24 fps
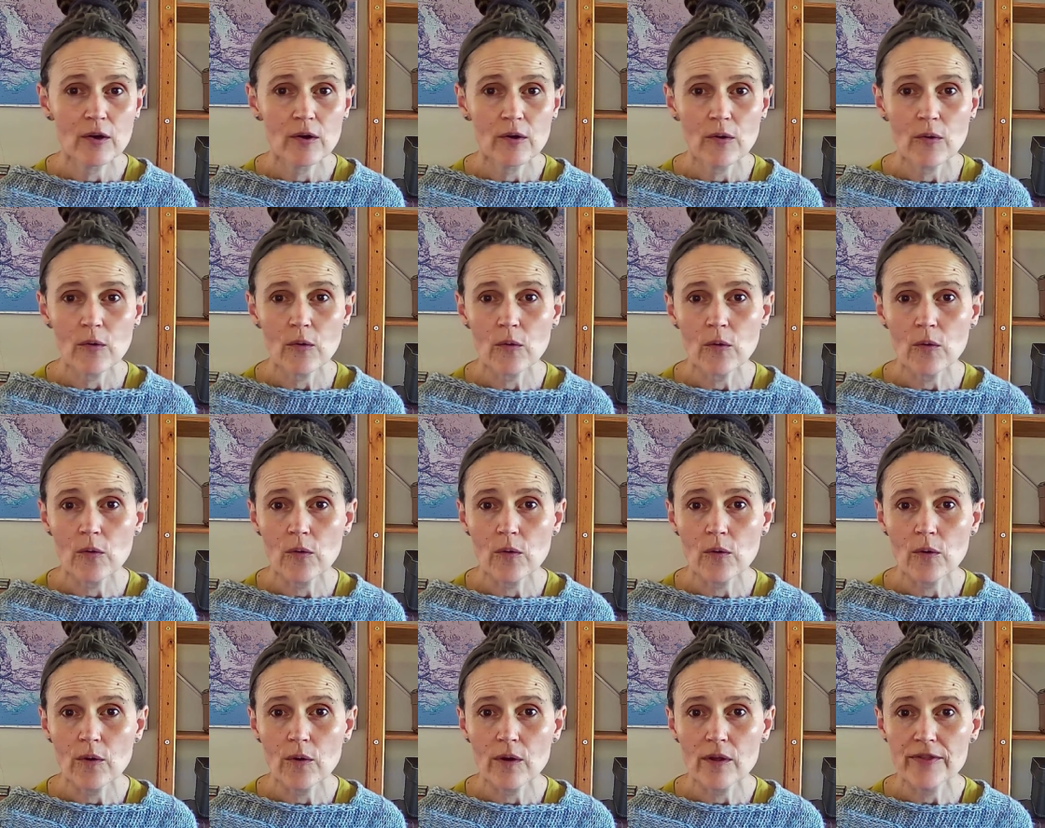
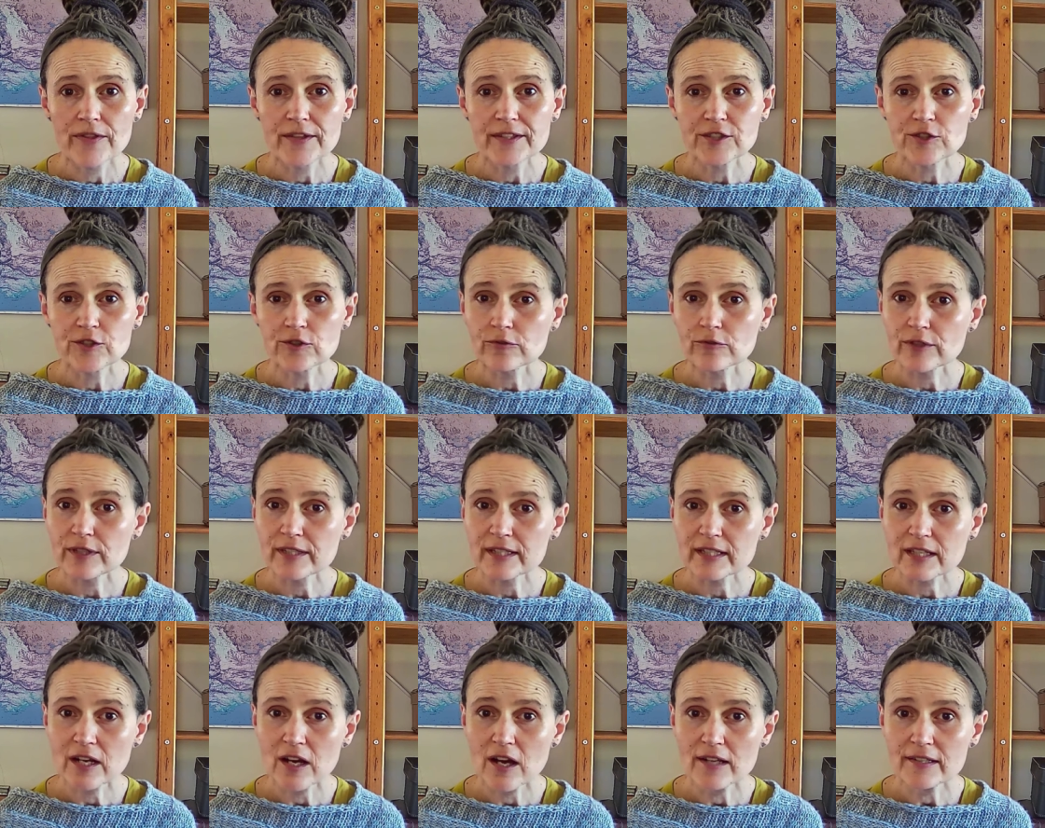or the children's
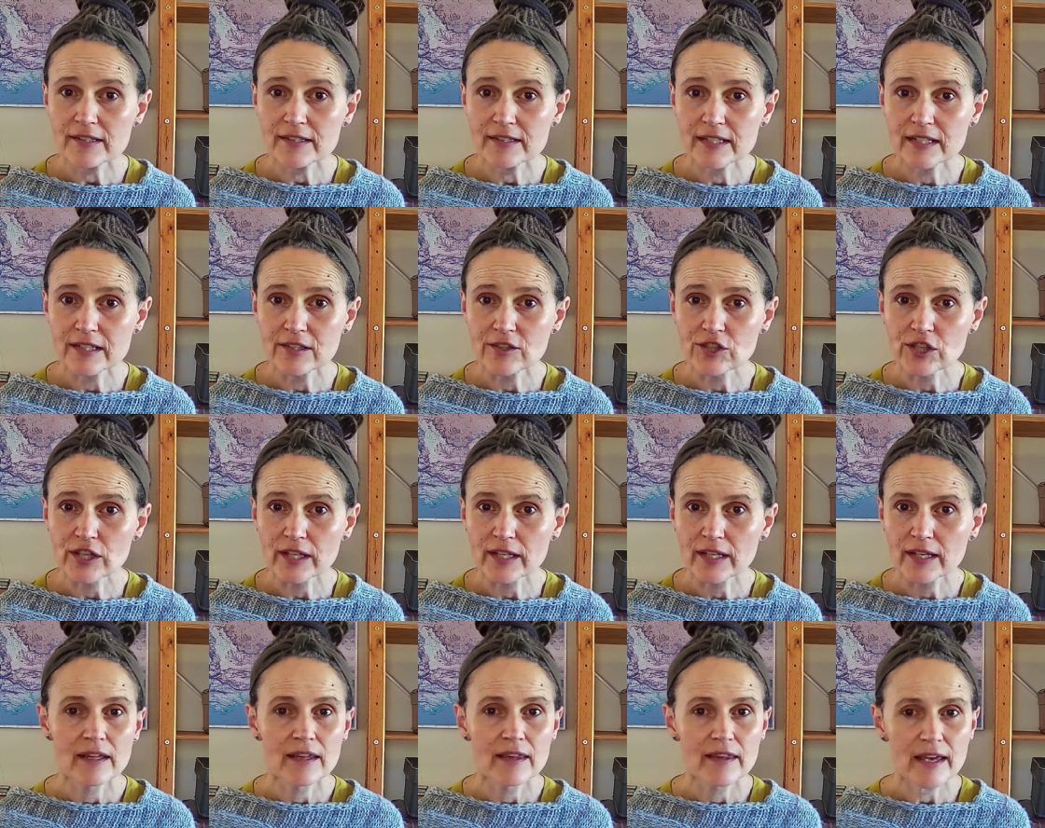class teacher.
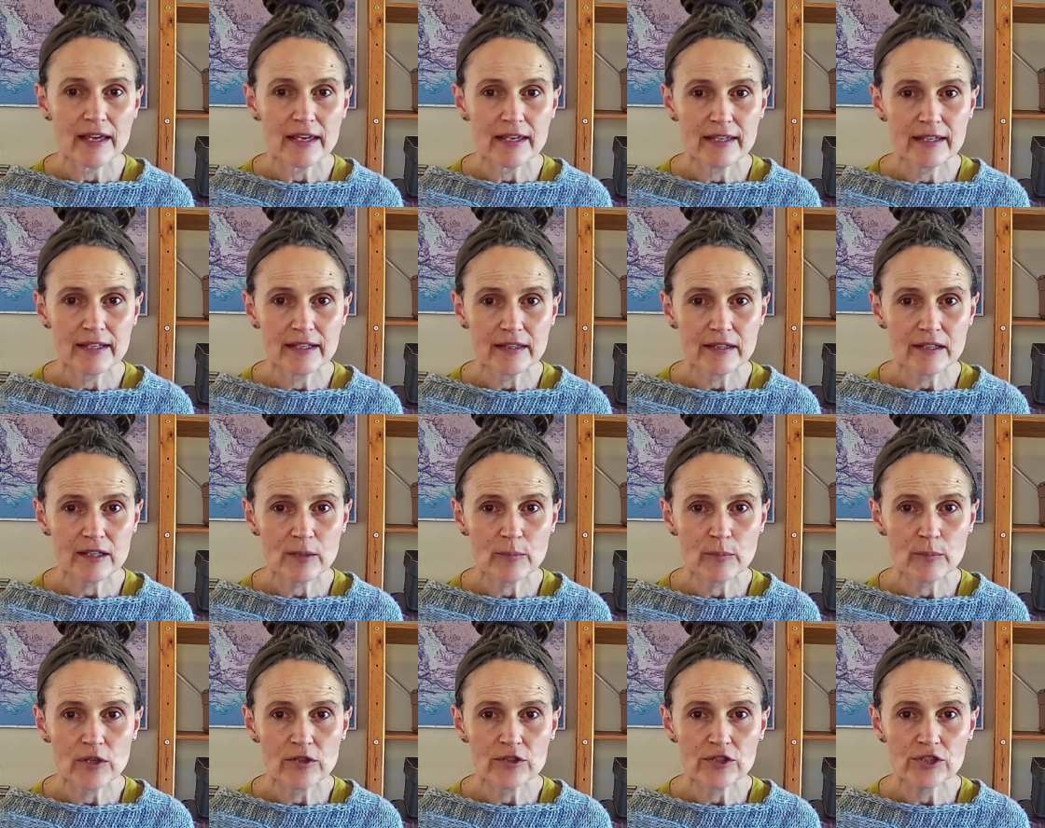They hear the
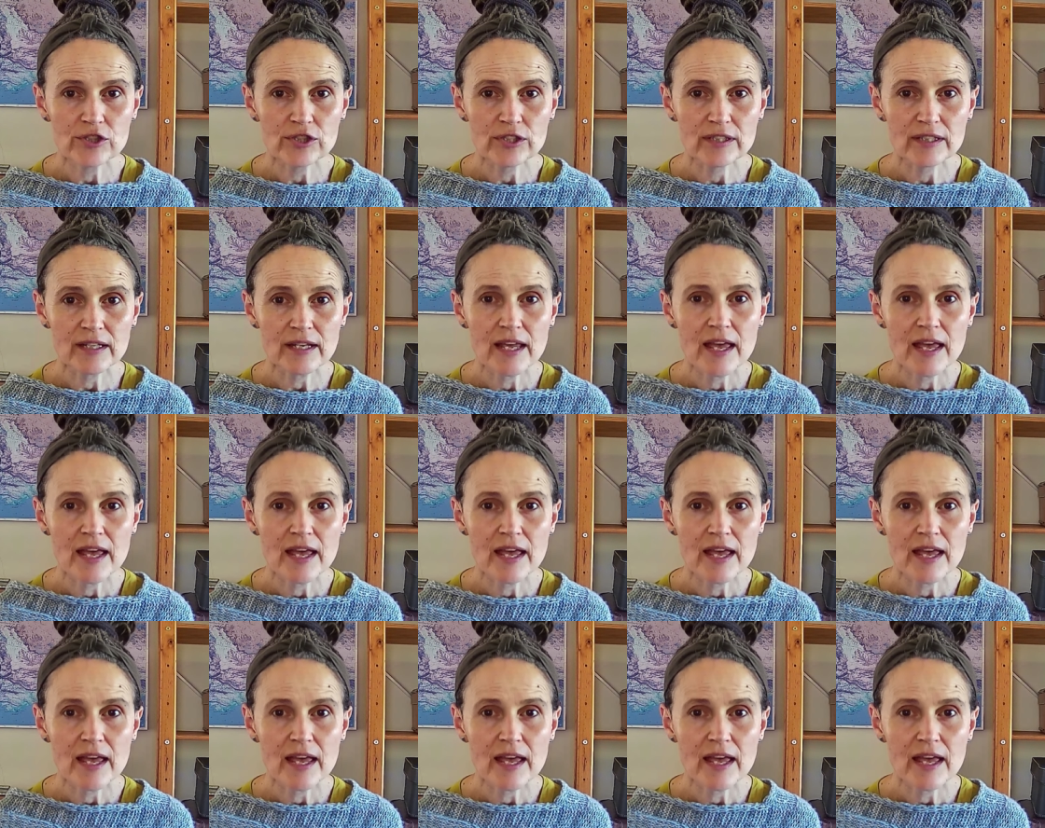commotion